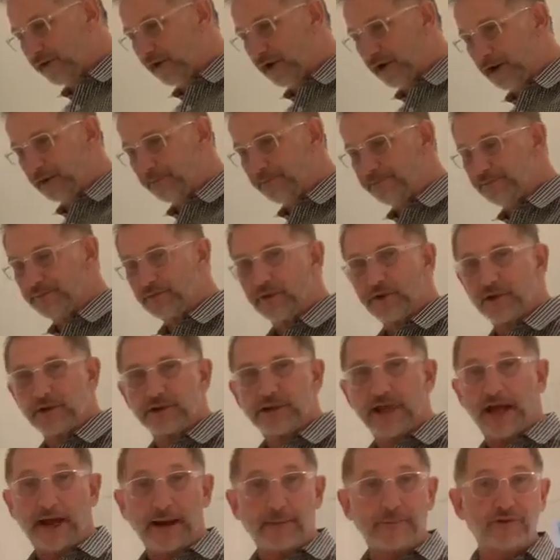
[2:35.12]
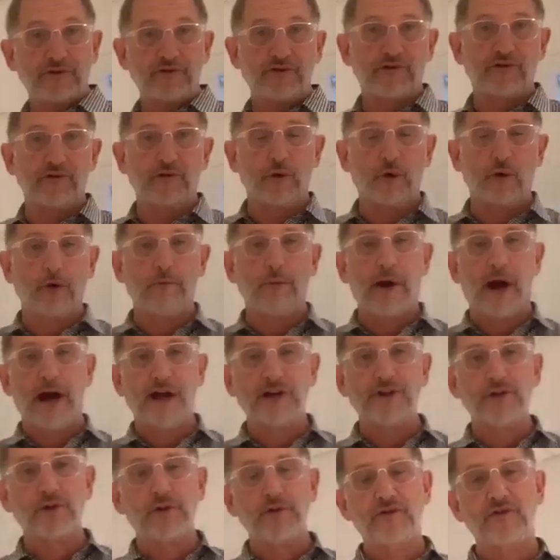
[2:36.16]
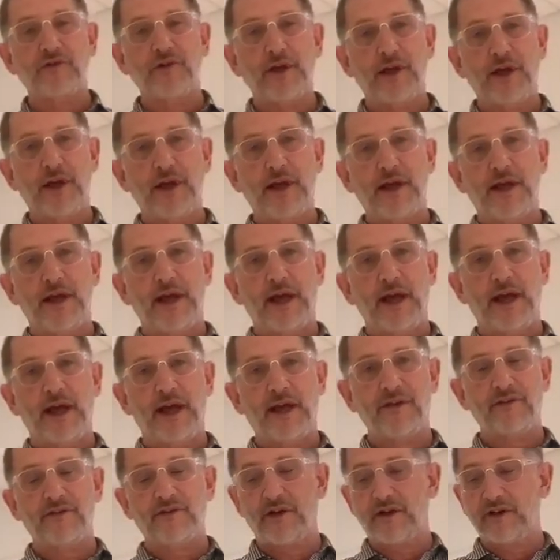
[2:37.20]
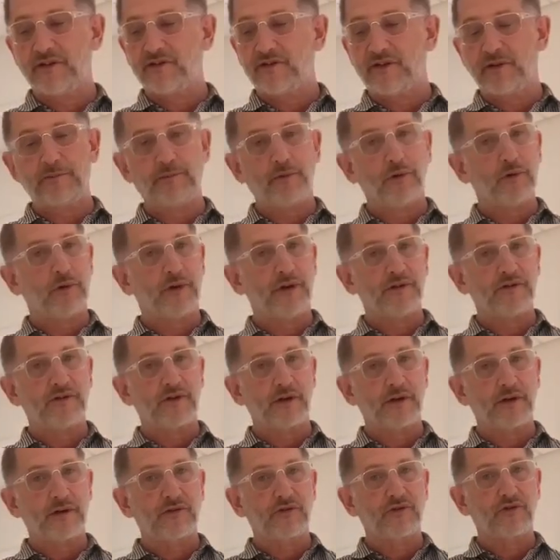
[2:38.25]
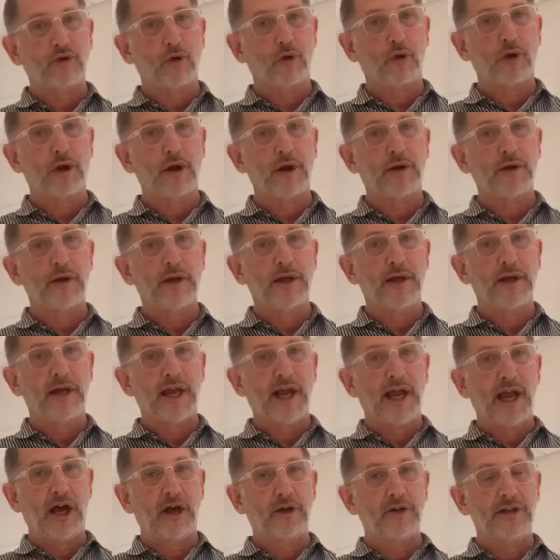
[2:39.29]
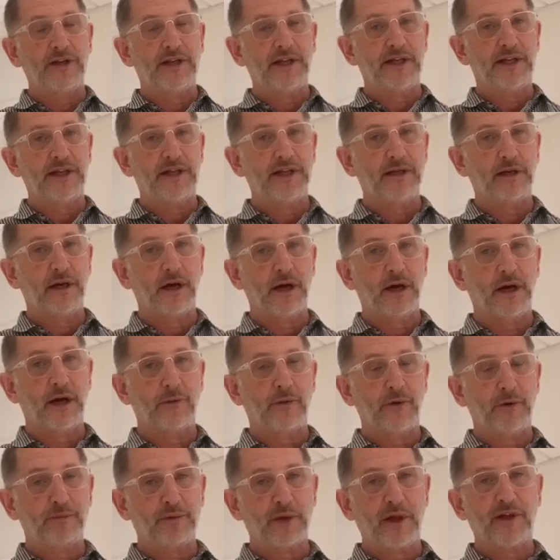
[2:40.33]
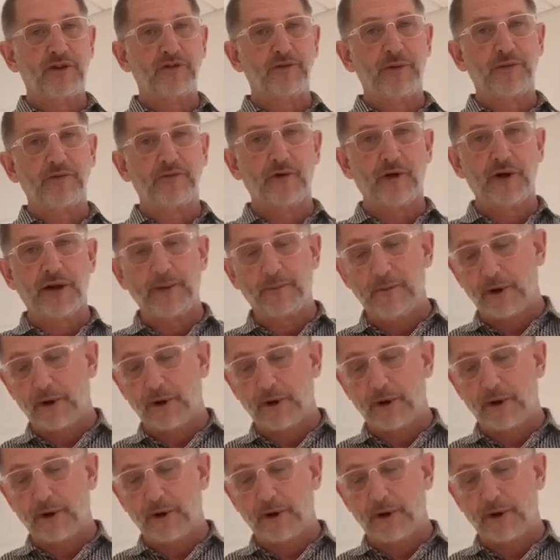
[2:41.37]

uh, lamps or modules as uh, simple as a Soraa LED uh, replacement for an